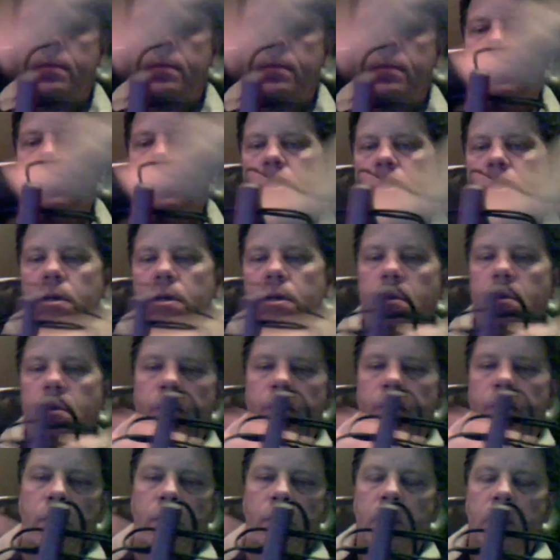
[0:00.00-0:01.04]
So
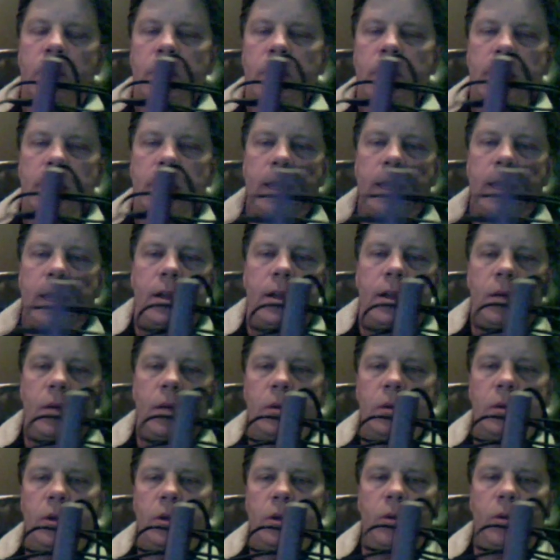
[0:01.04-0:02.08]
you got a double
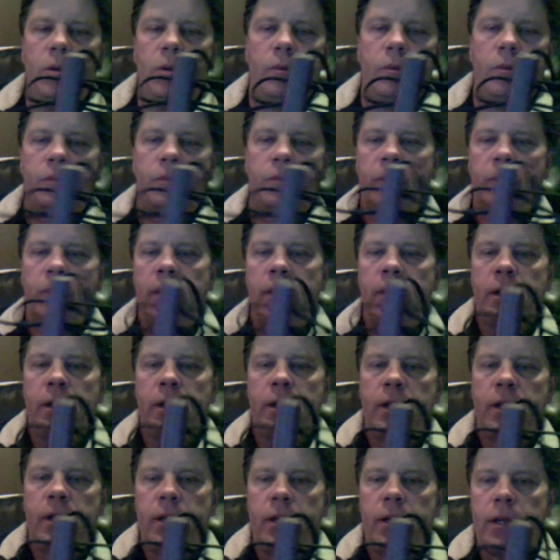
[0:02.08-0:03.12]
loop.
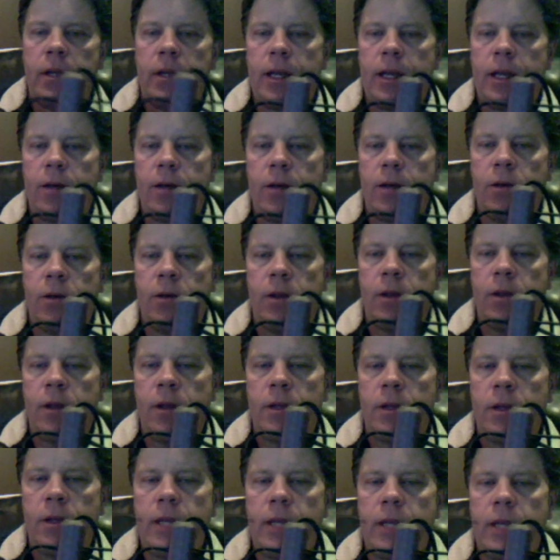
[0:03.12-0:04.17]
Now
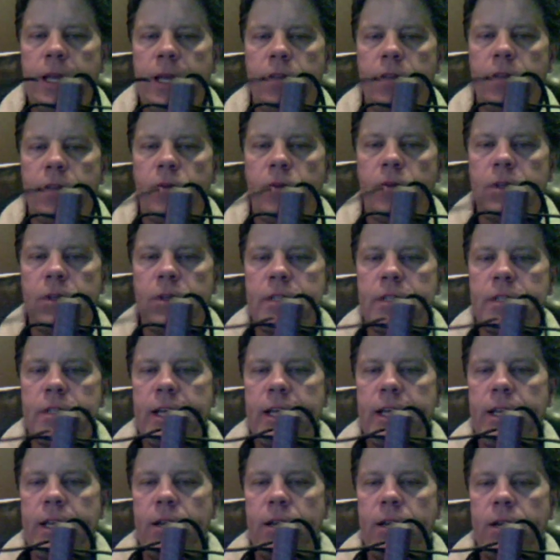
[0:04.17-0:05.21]
take it through this side
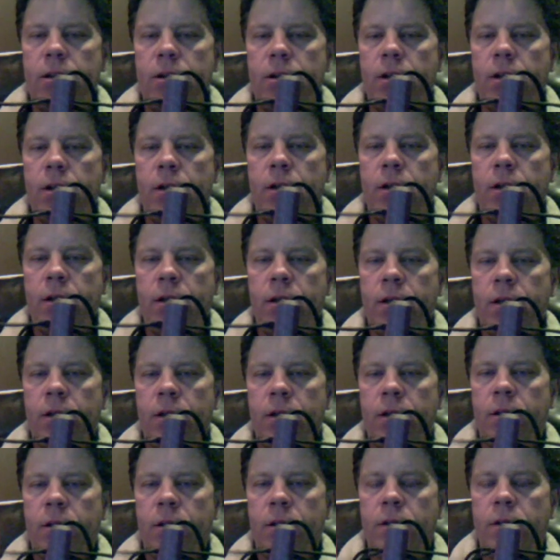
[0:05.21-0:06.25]
here,
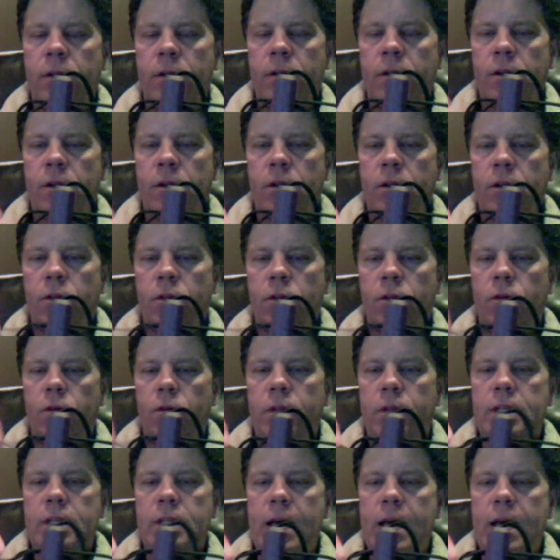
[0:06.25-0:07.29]
through the
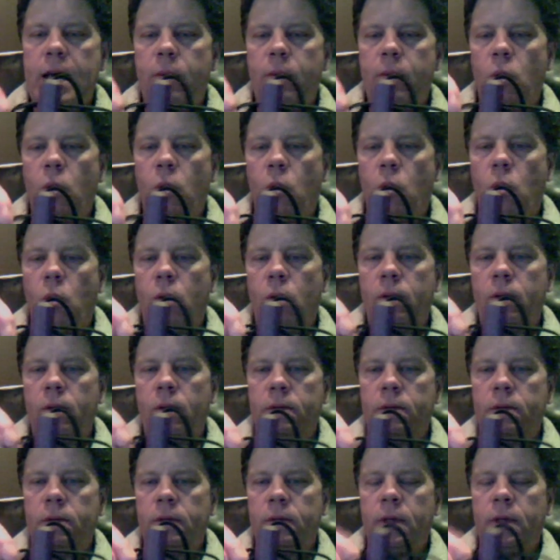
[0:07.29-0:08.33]
top hole,
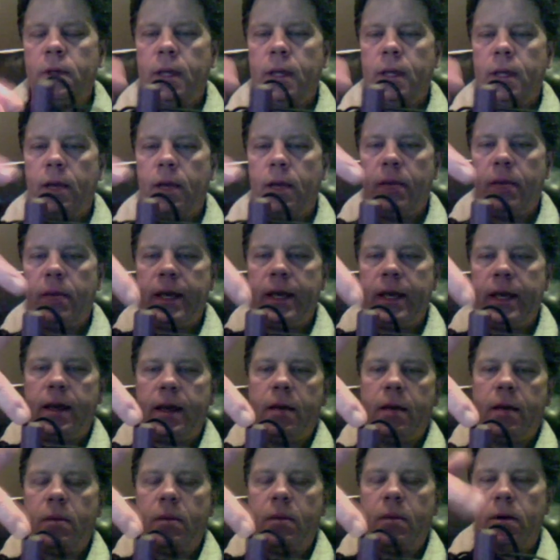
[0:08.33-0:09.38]
and make it
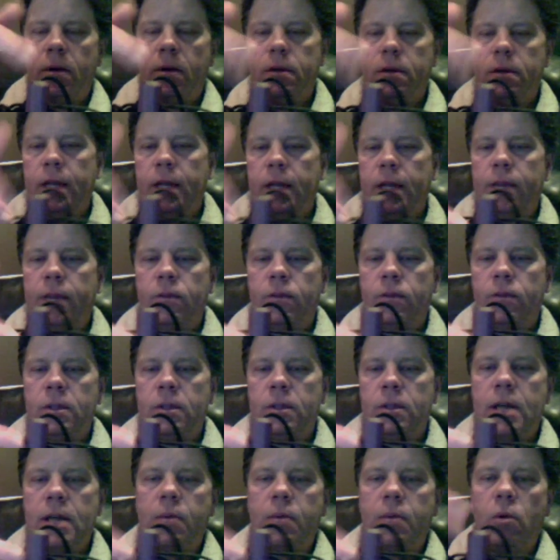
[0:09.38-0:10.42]
come, or yeah, through the
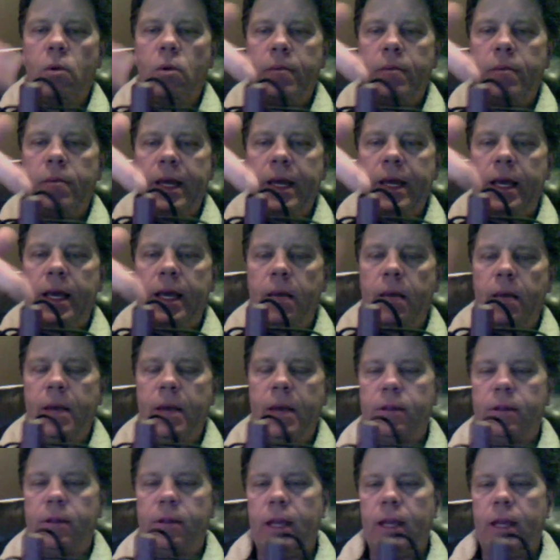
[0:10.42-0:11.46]
top hole and make it come out
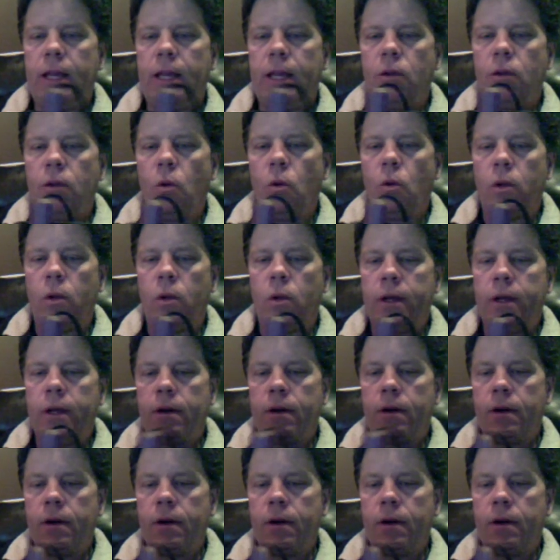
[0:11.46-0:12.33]
the end hole here.